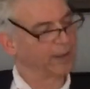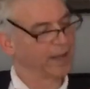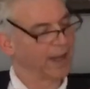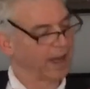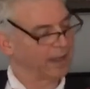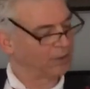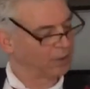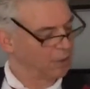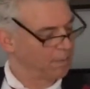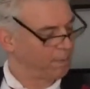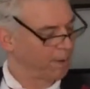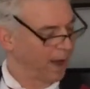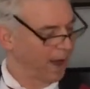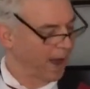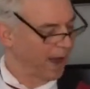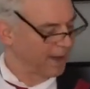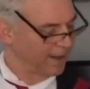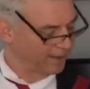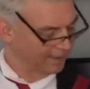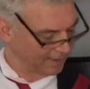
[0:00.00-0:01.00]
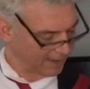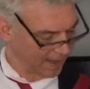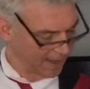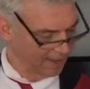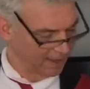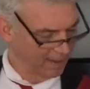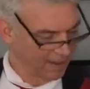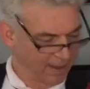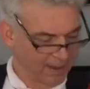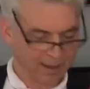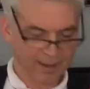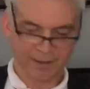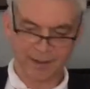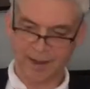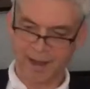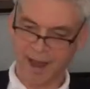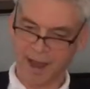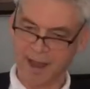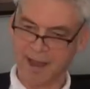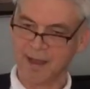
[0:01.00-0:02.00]
only had two parties then.
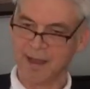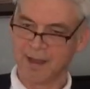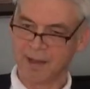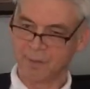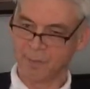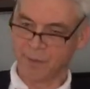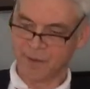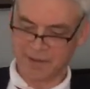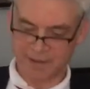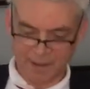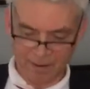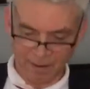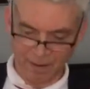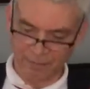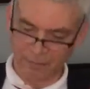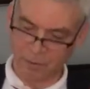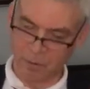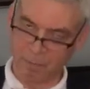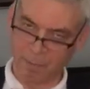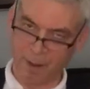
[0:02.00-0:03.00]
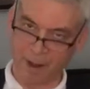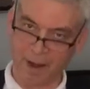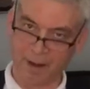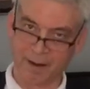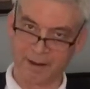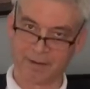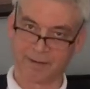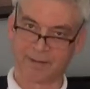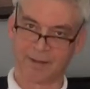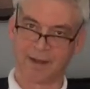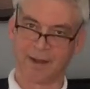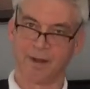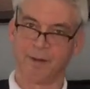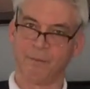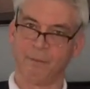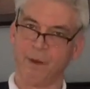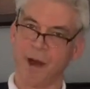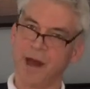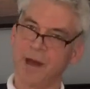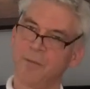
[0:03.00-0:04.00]
Today, we still have two parties.
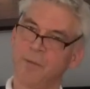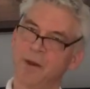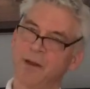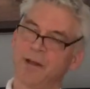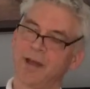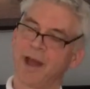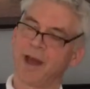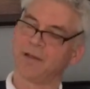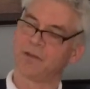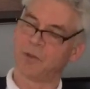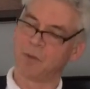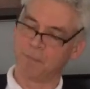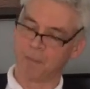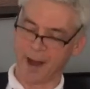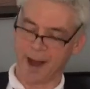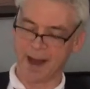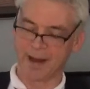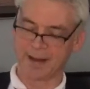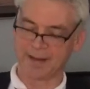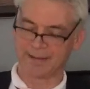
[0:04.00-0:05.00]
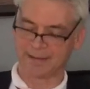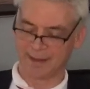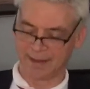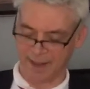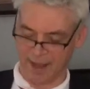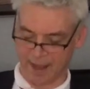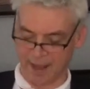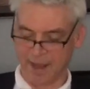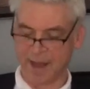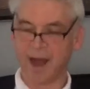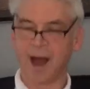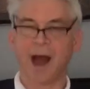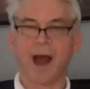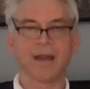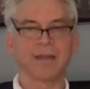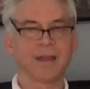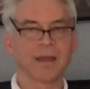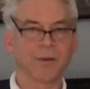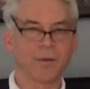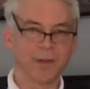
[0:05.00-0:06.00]
Why do we only have two parties today? I
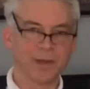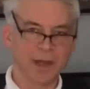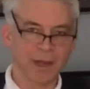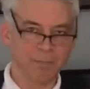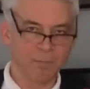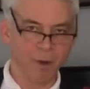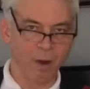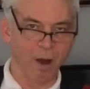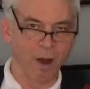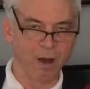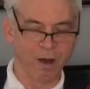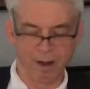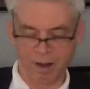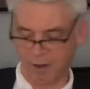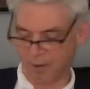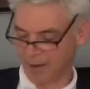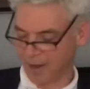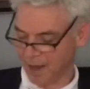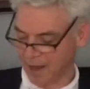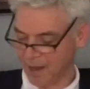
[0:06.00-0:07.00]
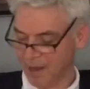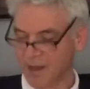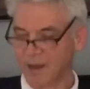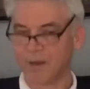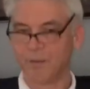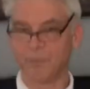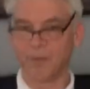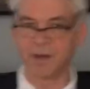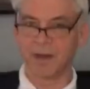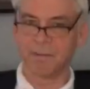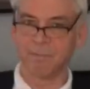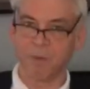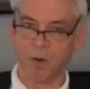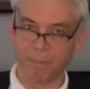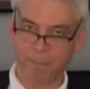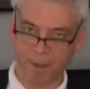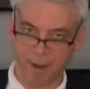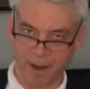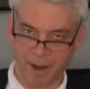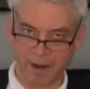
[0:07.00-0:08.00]
think we need more, okay? We need more
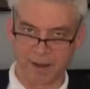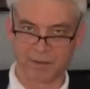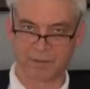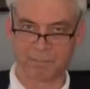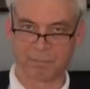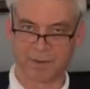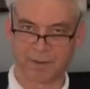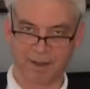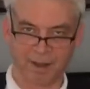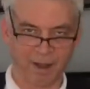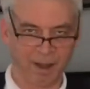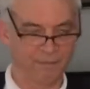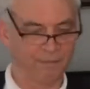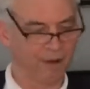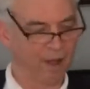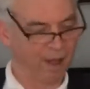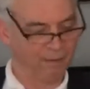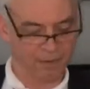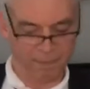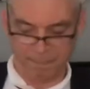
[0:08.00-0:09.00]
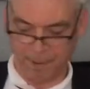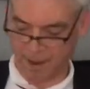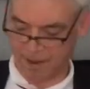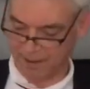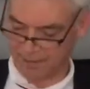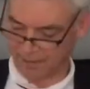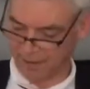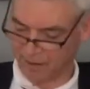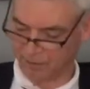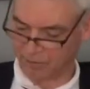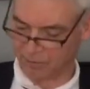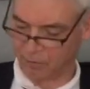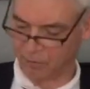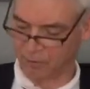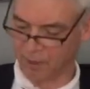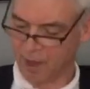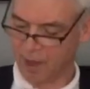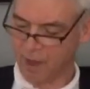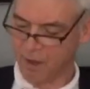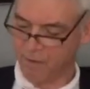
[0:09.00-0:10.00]
parties to cover everybody's
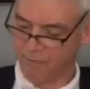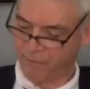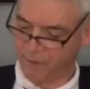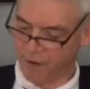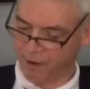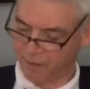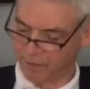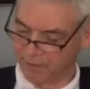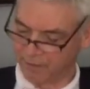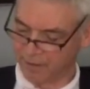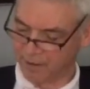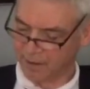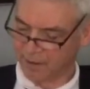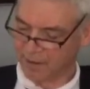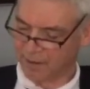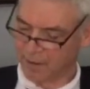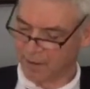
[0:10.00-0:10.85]
issues. First,